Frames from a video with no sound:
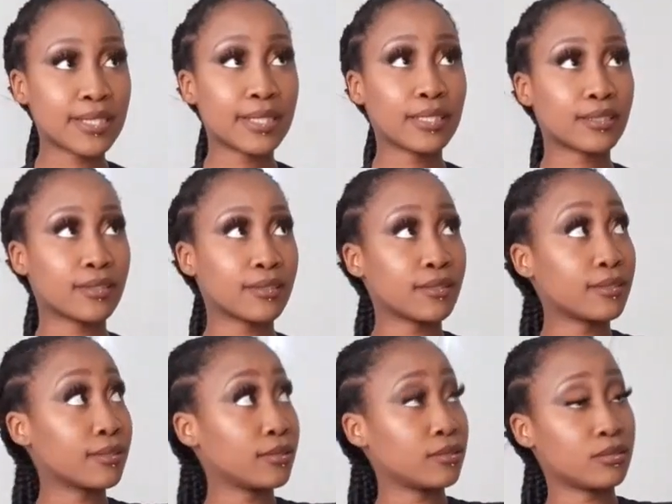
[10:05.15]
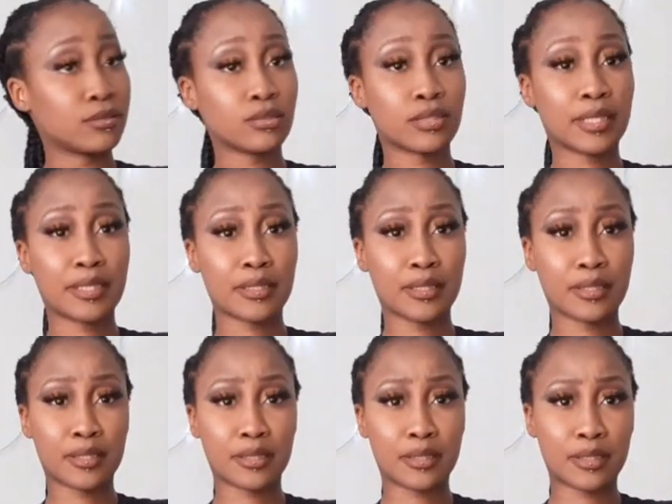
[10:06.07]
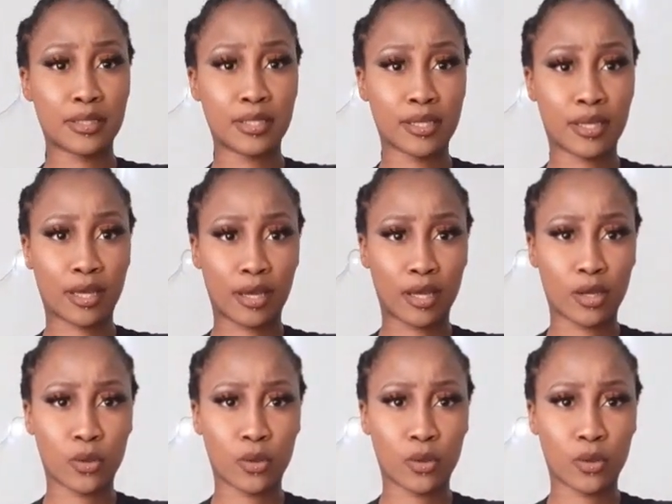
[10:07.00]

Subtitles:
click here.